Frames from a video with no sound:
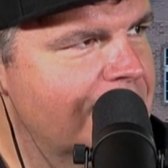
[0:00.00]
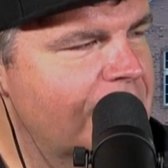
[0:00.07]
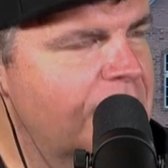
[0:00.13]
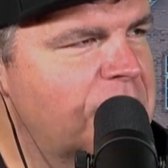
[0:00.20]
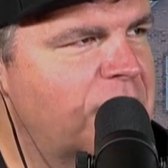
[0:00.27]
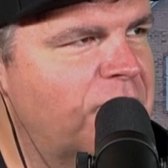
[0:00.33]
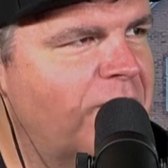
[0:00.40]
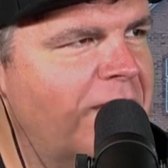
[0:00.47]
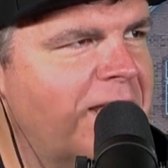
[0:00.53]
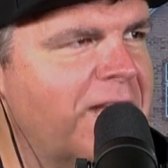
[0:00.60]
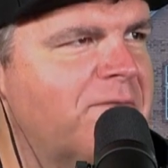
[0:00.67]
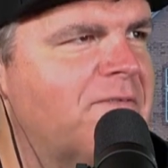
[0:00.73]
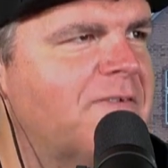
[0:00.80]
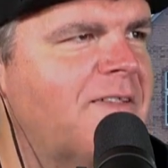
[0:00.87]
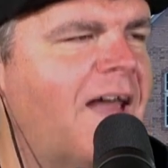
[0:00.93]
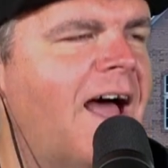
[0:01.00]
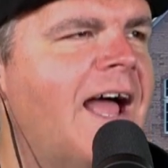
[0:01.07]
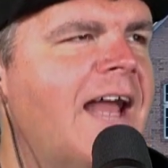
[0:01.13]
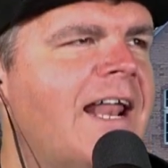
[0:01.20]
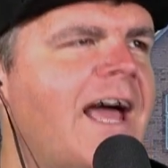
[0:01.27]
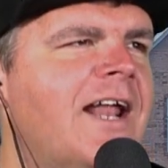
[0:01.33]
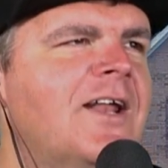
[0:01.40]
Just fucking
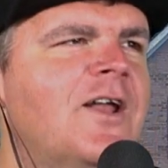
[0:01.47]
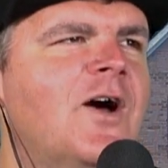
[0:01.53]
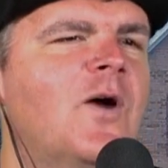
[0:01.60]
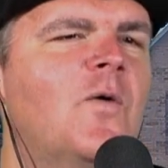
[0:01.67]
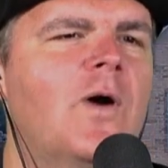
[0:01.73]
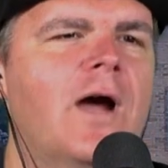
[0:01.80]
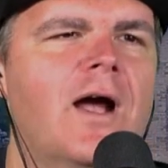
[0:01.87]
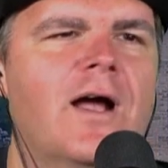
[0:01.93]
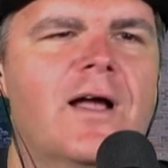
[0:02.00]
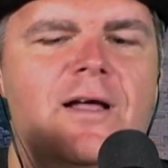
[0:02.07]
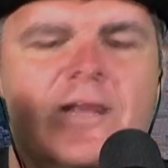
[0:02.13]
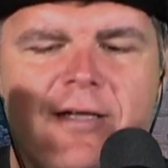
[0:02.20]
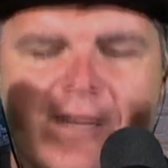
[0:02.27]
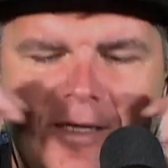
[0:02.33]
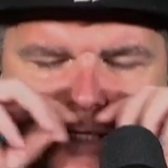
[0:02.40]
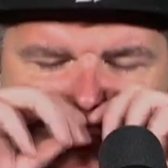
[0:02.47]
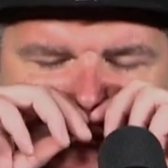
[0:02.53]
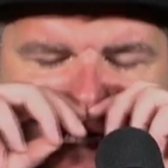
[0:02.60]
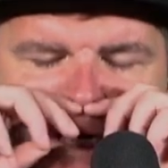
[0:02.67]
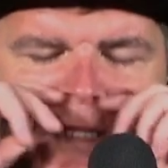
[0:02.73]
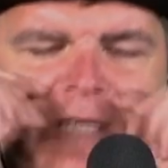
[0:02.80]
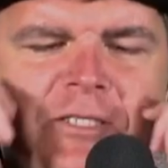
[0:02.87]
flying out of nowhere.
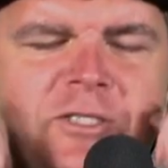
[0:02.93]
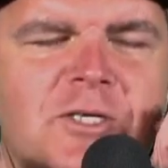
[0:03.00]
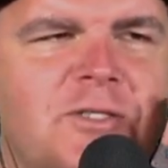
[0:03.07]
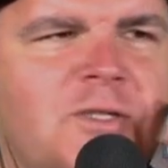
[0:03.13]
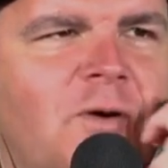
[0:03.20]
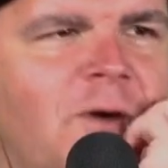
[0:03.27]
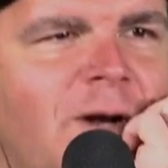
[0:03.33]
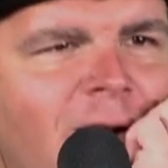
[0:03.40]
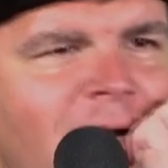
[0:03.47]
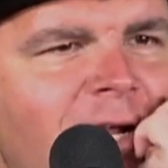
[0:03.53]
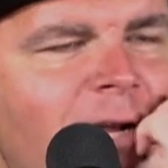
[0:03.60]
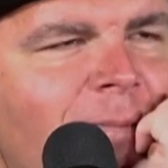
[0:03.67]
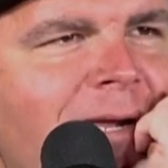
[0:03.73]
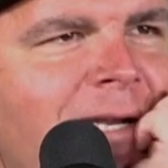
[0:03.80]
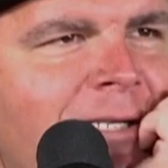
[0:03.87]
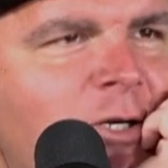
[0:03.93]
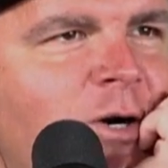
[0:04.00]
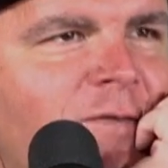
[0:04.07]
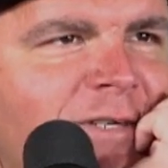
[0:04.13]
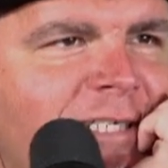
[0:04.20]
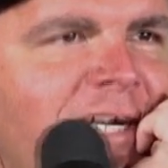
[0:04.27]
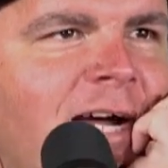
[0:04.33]
Oh, this show's going a little bit into
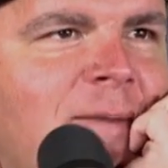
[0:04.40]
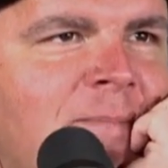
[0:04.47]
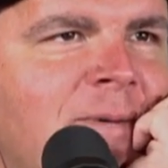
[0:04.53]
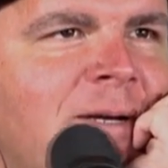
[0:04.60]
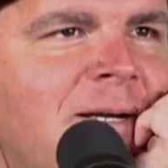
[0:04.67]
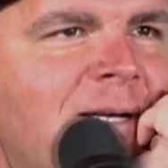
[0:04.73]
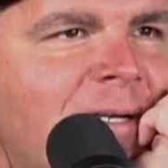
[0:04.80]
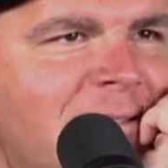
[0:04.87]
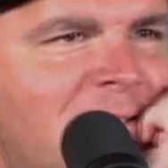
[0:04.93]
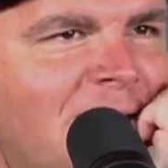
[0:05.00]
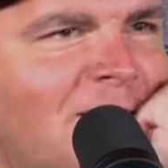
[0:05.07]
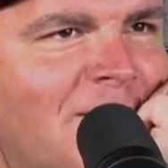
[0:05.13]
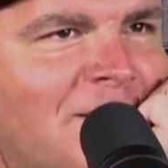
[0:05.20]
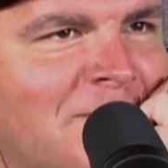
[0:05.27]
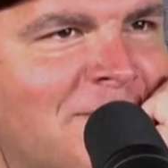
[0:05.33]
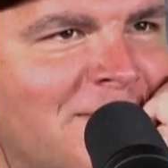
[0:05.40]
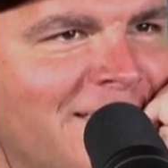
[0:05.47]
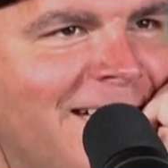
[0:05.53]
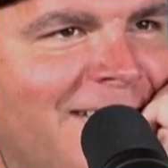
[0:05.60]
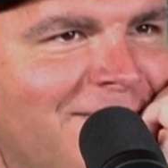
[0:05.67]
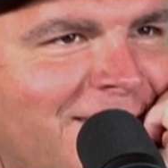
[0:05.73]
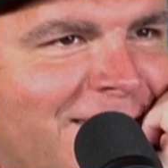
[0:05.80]
overtime. So I'm
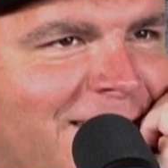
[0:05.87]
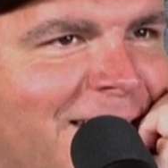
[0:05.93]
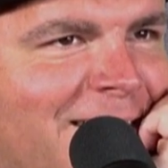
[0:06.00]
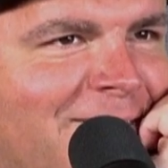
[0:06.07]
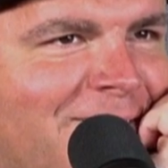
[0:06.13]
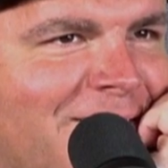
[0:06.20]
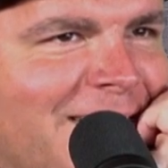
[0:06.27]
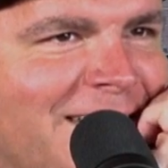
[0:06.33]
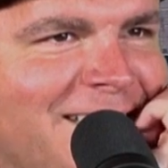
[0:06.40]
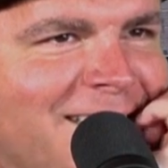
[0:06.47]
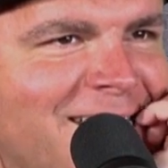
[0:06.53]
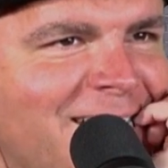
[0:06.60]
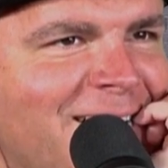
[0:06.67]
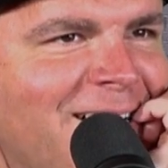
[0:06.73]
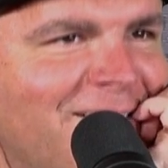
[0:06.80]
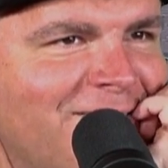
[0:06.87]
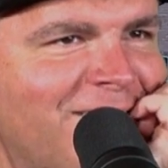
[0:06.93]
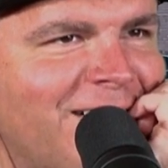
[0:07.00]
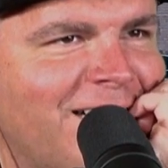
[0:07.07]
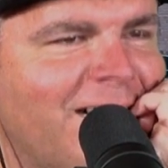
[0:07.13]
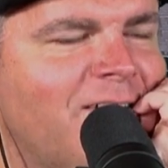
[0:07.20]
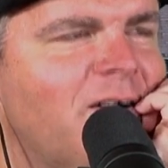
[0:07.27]
going to have to tell fucking Sarah to
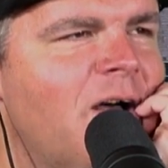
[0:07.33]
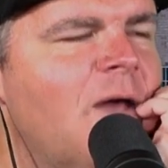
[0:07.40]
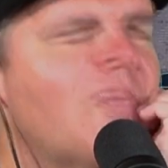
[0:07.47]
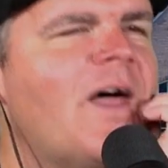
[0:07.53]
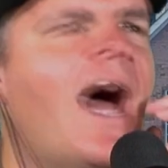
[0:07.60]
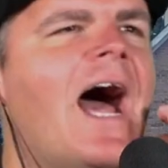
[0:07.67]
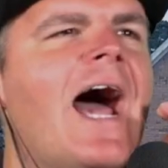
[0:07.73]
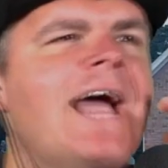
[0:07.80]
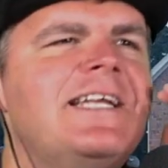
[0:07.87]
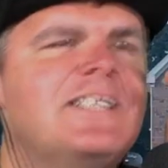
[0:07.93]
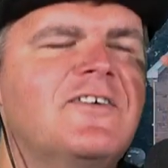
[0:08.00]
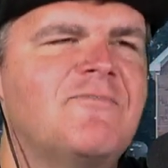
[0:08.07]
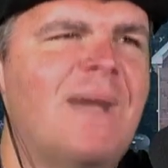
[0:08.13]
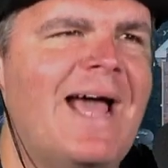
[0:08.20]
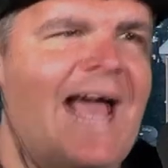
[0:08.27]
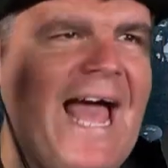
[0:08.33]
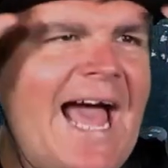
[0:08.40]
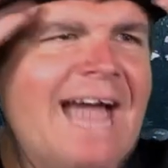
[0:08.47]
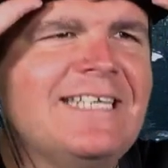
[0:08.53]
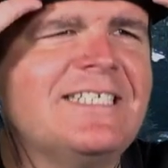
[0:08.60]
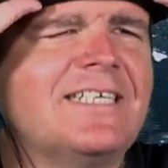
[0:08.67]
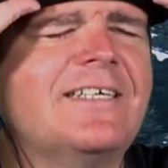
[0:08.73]
fuck off. The height of my
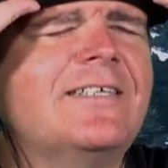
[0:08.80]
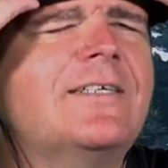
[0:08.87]
hat?